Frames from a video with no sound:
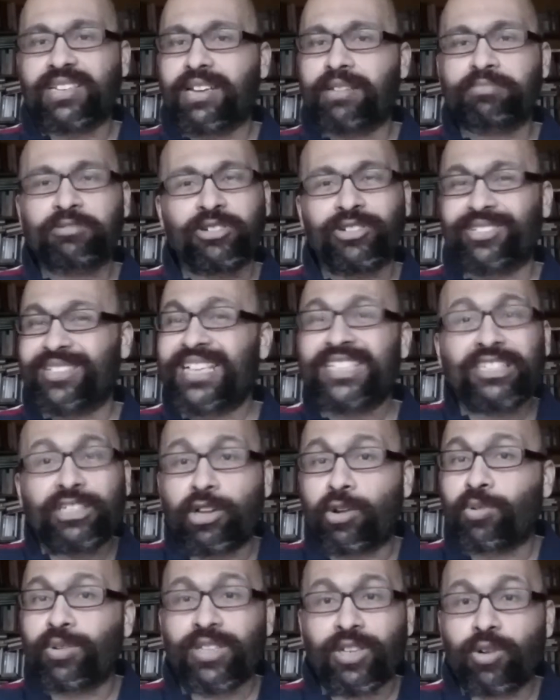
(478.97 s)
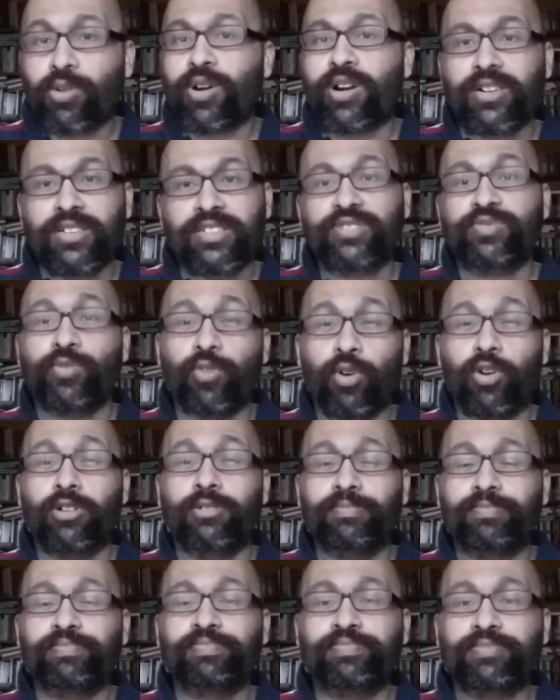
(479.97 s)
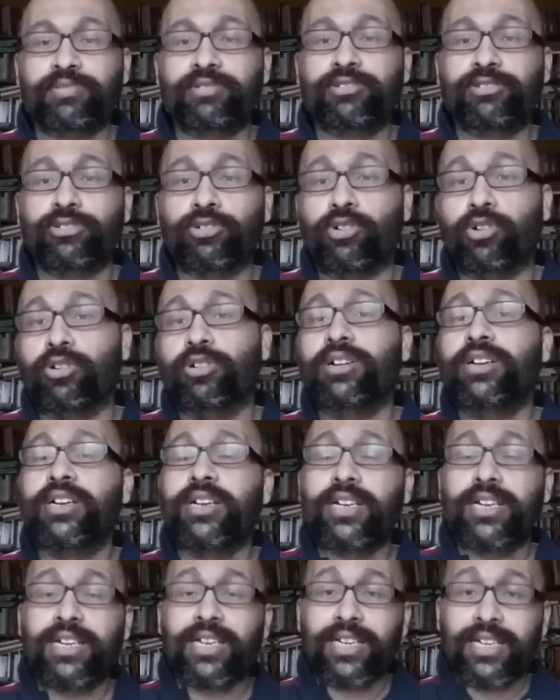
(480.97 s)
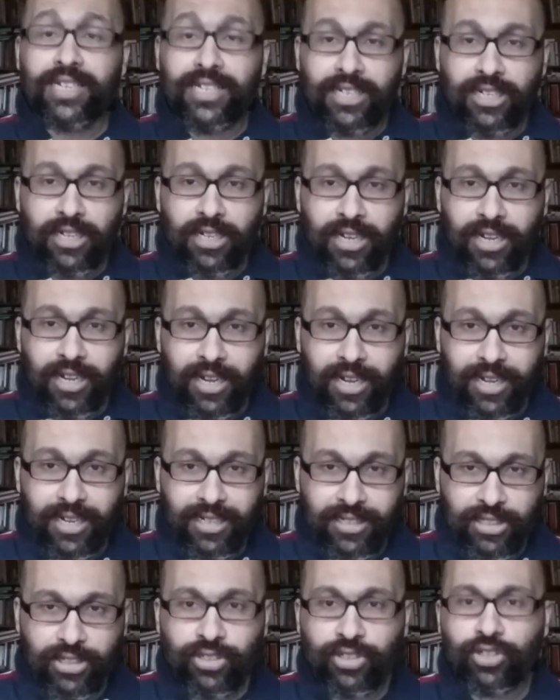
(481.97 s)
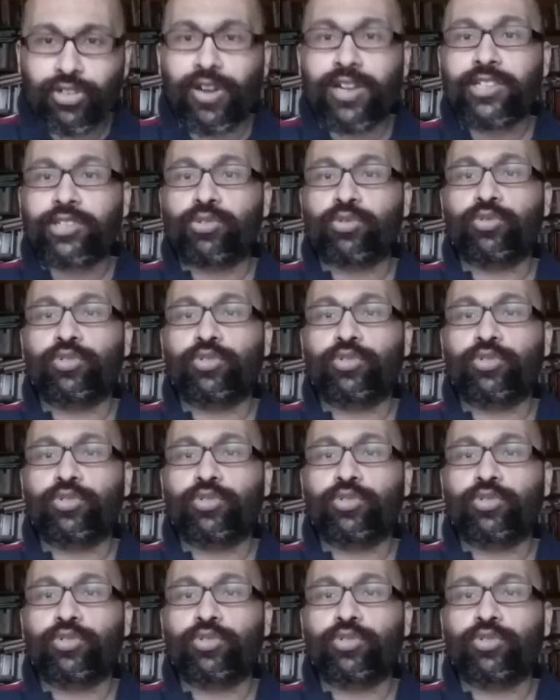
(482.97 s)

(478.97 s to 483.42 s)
I'm sorry, that's not what the Quran is for. So try to